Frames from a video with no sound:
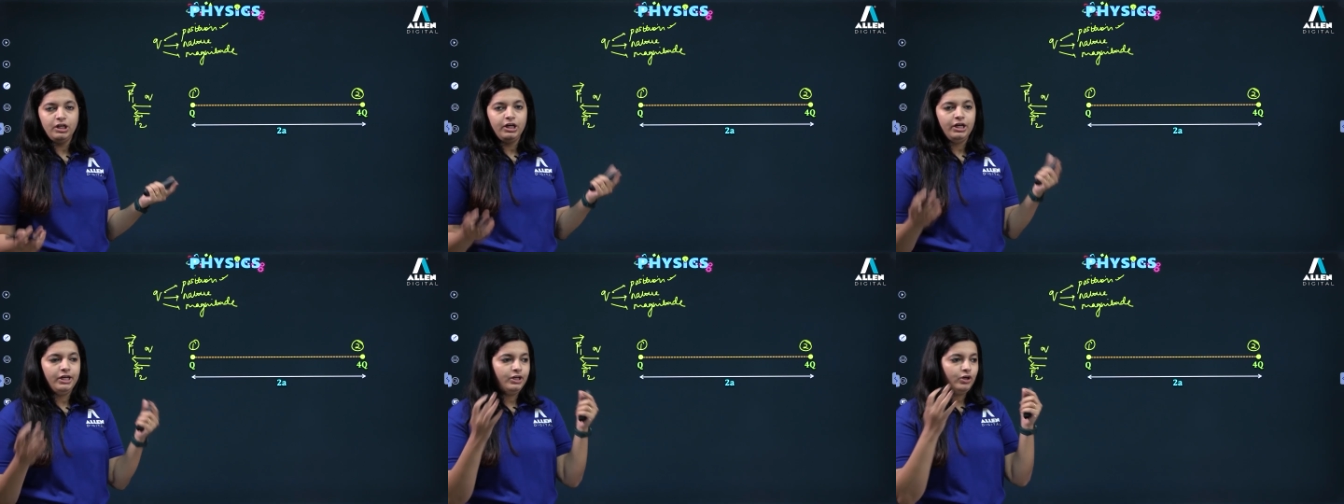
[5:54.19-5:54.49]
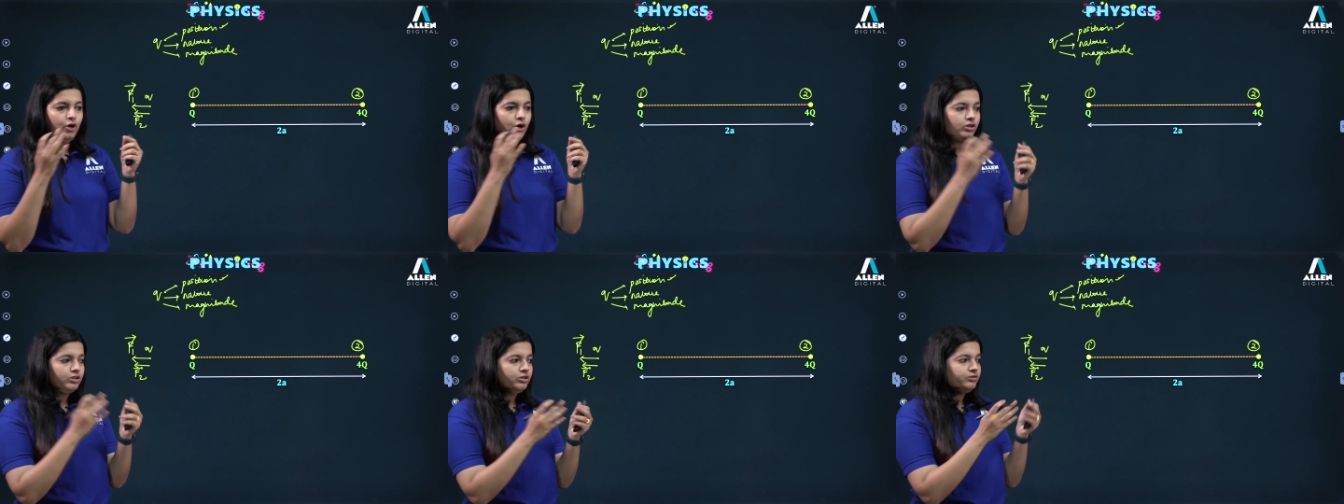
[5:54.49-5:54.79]
In
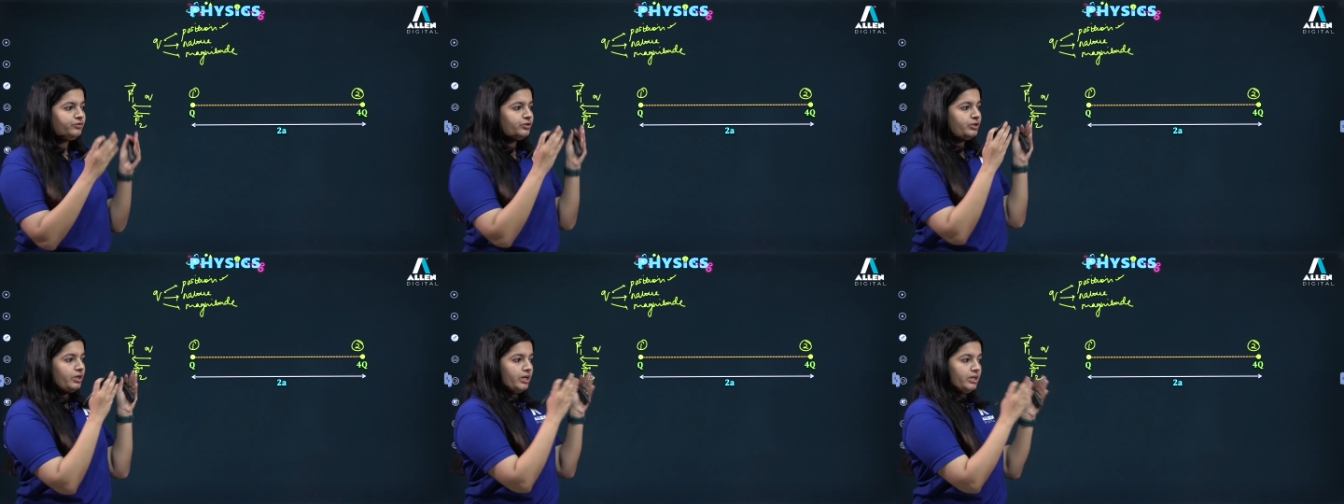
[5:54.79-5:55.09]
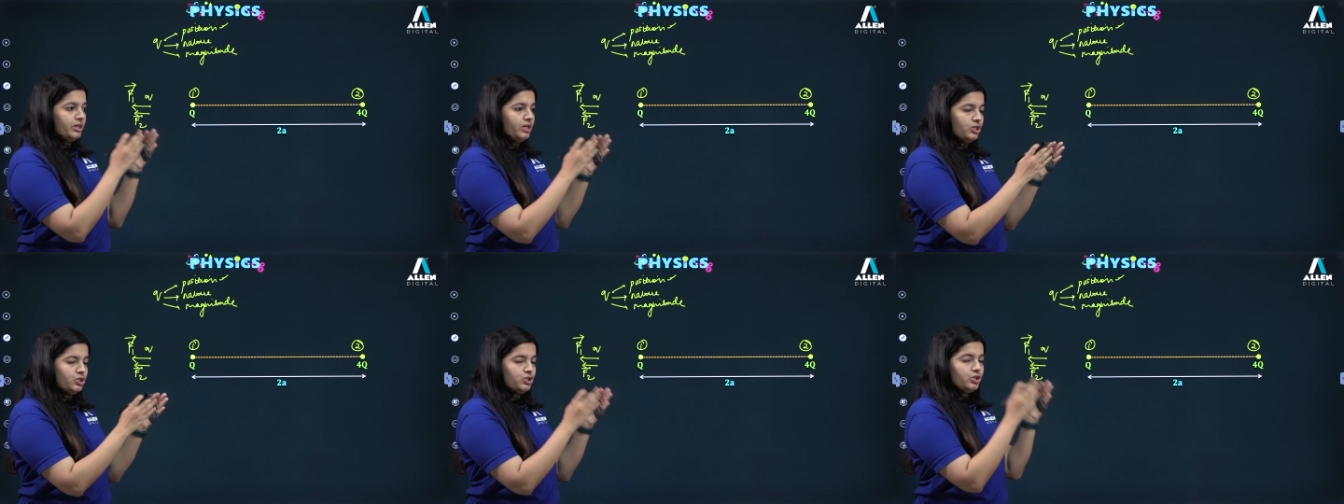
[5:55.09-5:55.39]
order for
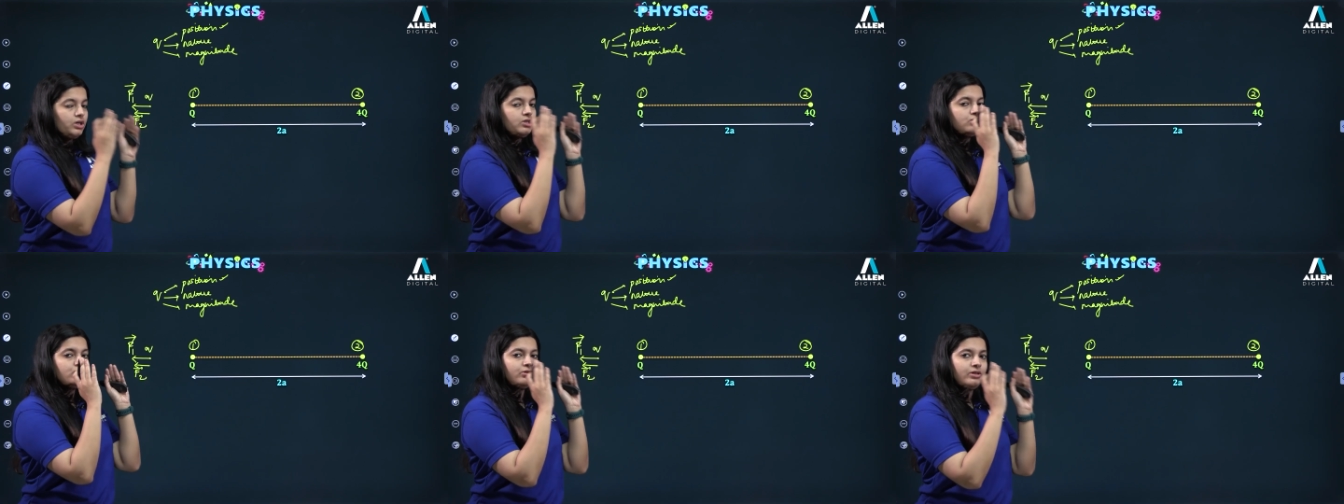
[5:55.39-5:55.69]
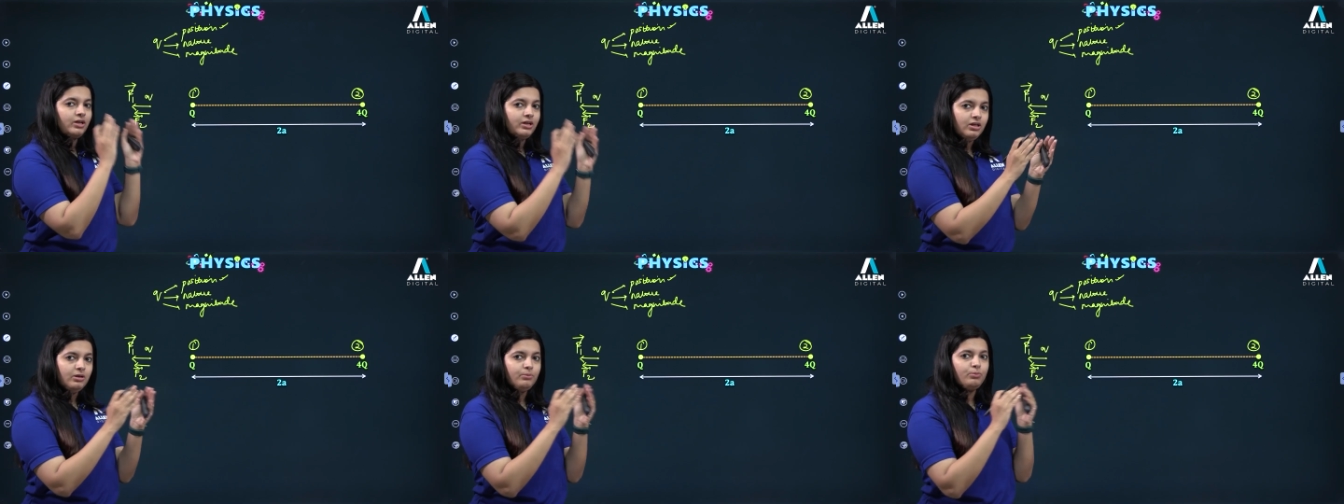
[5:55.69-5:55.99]
any charge or
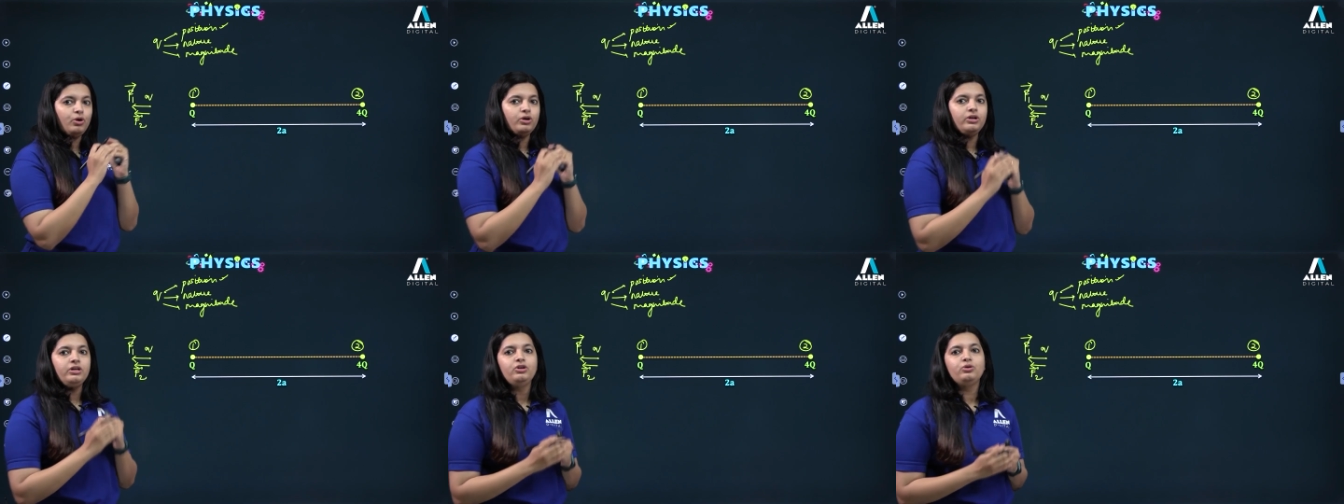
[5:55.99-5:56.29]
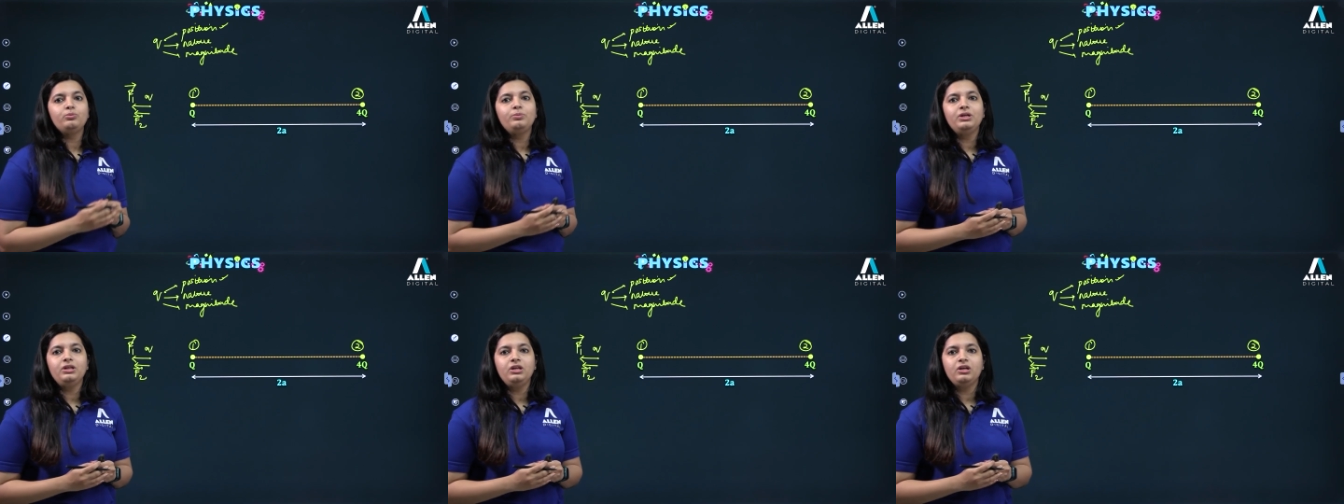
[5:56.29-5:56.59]
any body
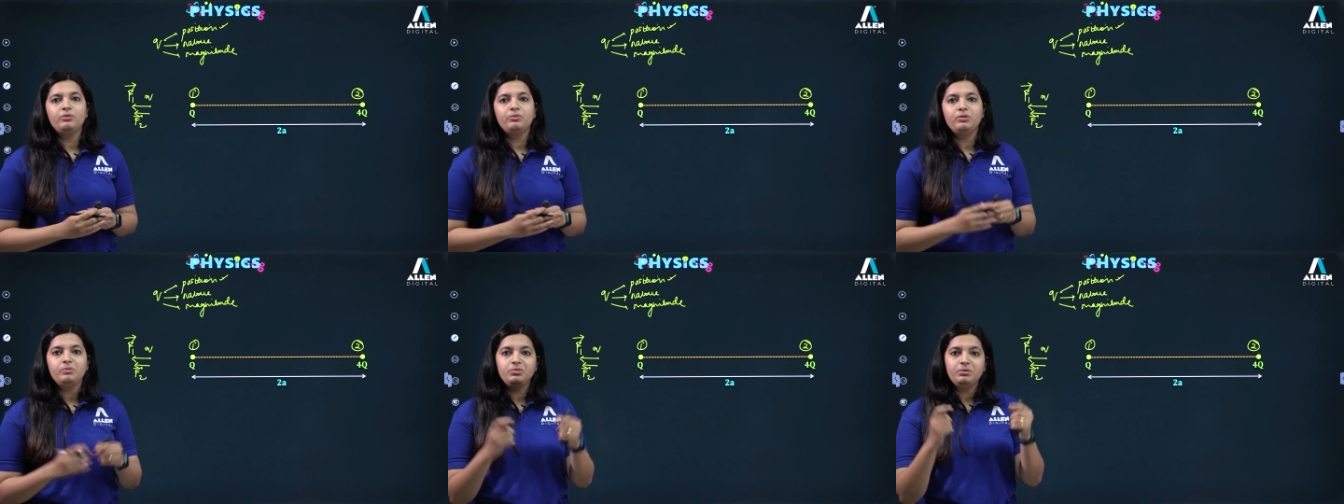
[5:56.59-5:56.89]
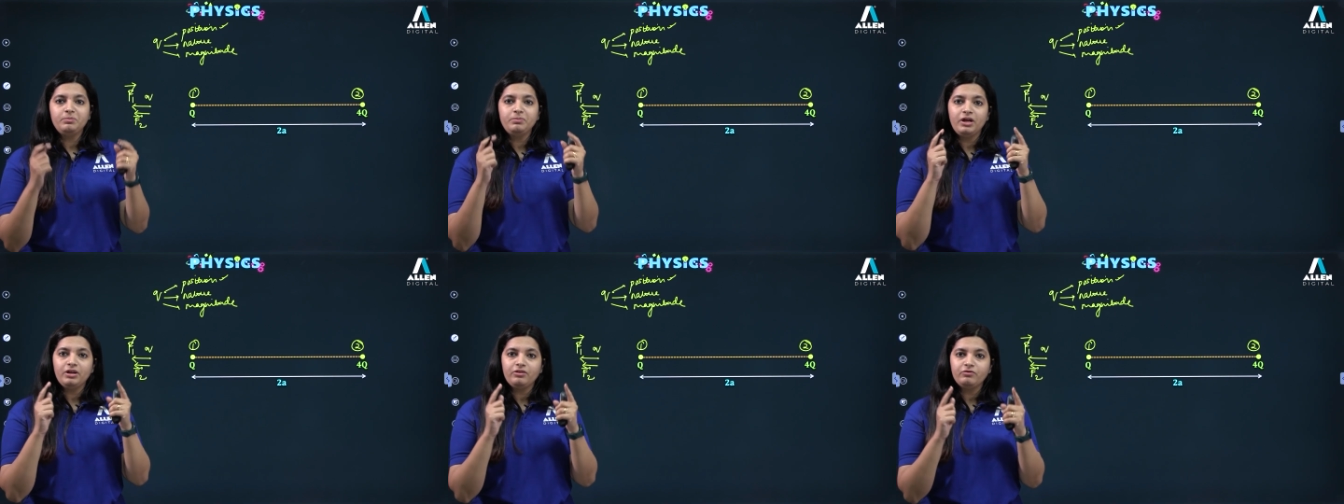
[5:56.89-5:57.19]
to be in
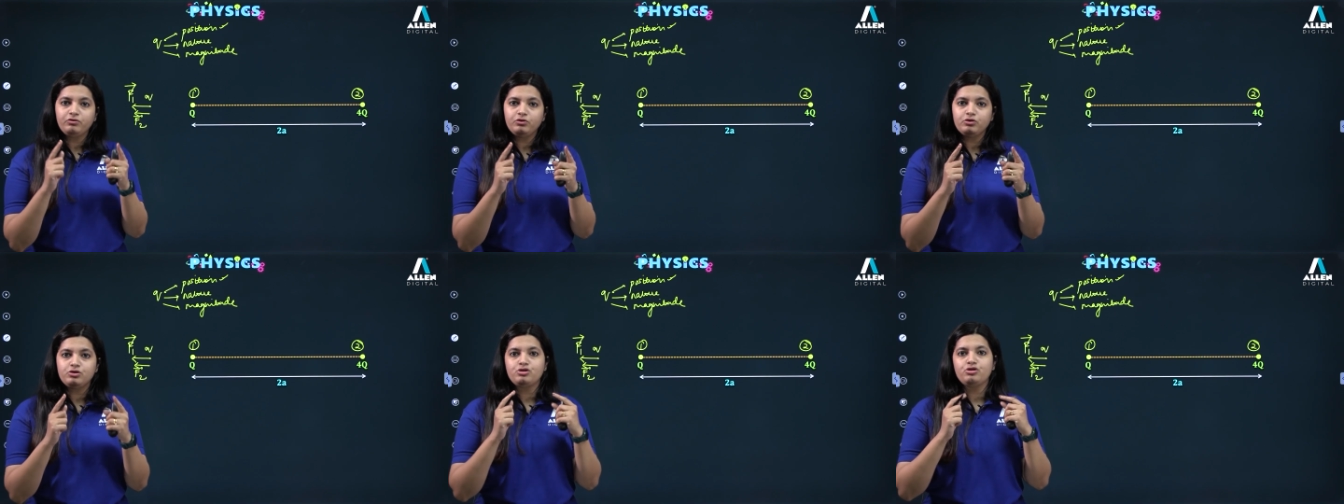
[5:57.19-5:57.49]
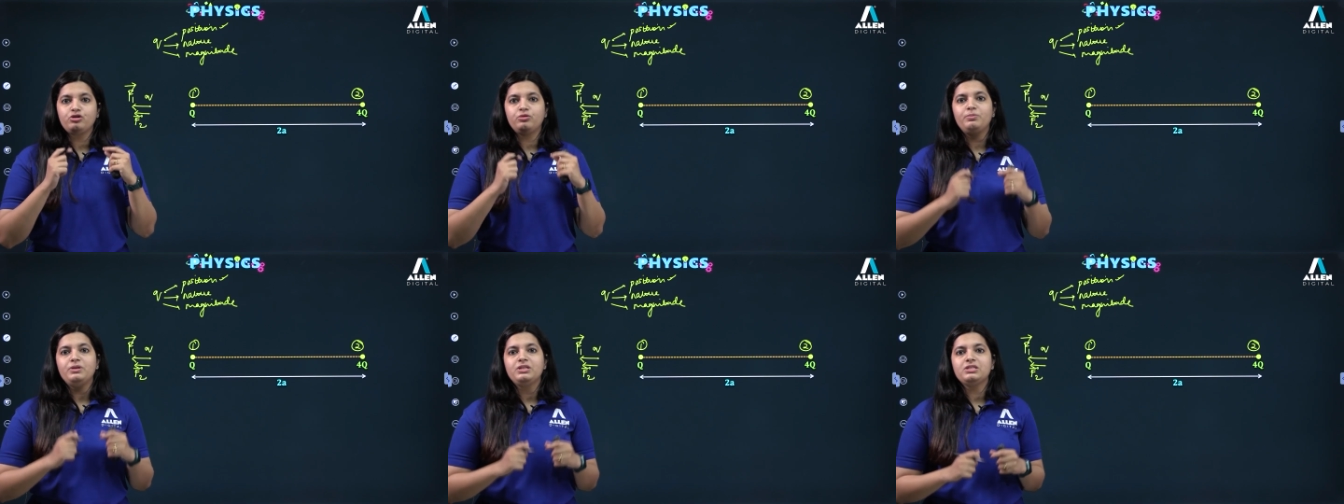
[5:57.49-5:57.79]
equilibrium, net force
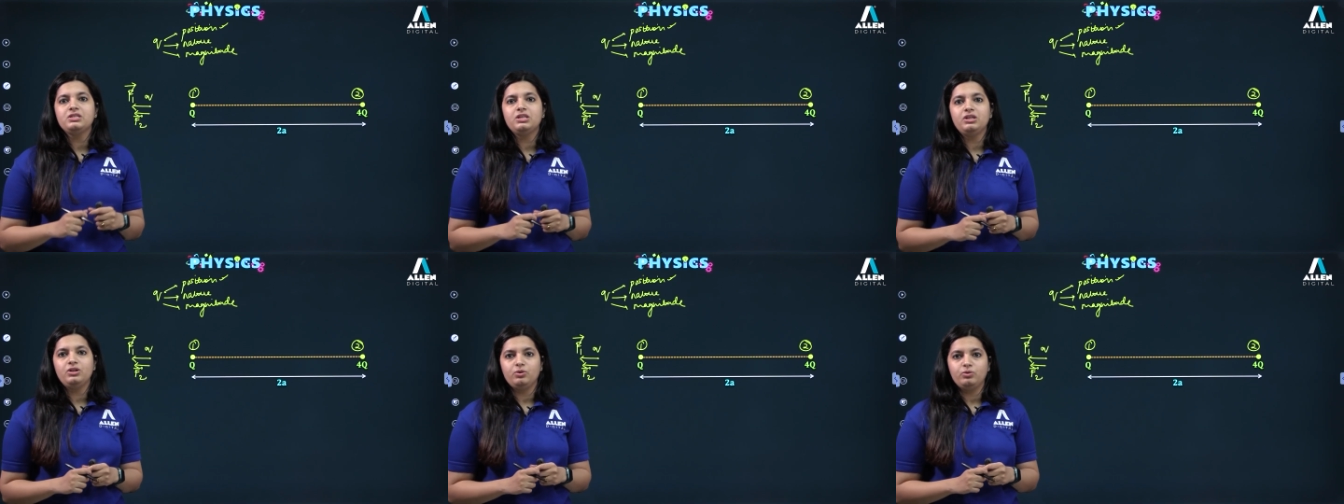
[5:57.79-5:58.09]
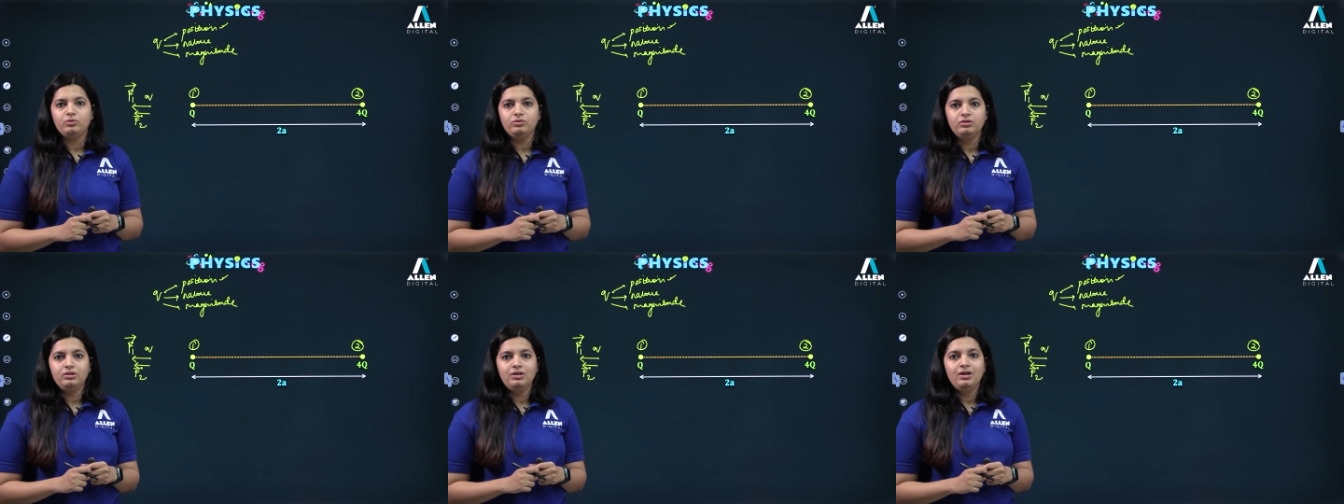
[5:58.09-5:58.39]
should be
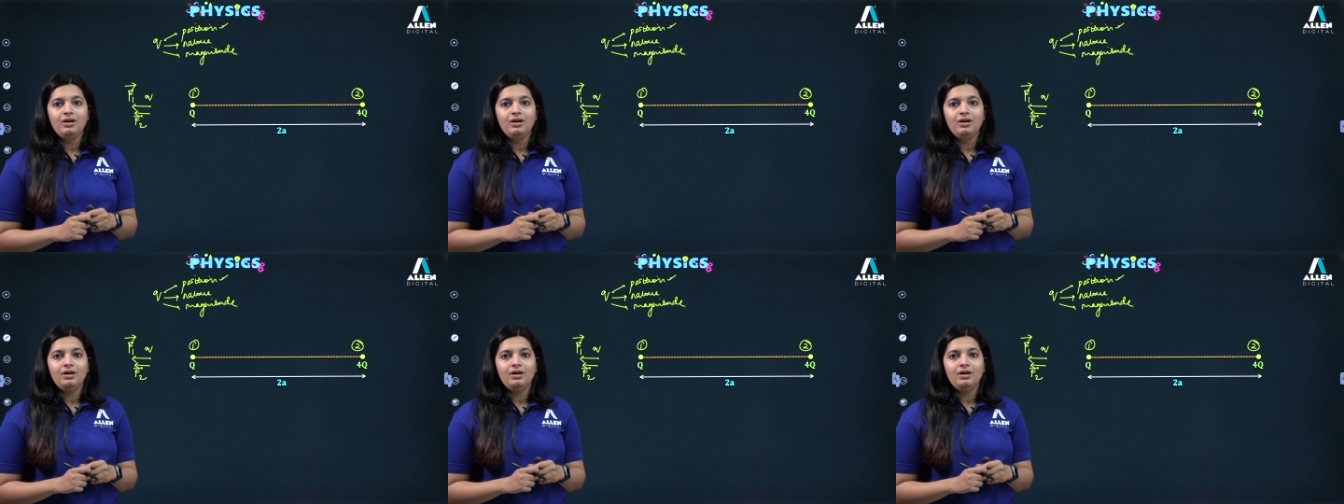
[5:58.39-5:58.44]
zero.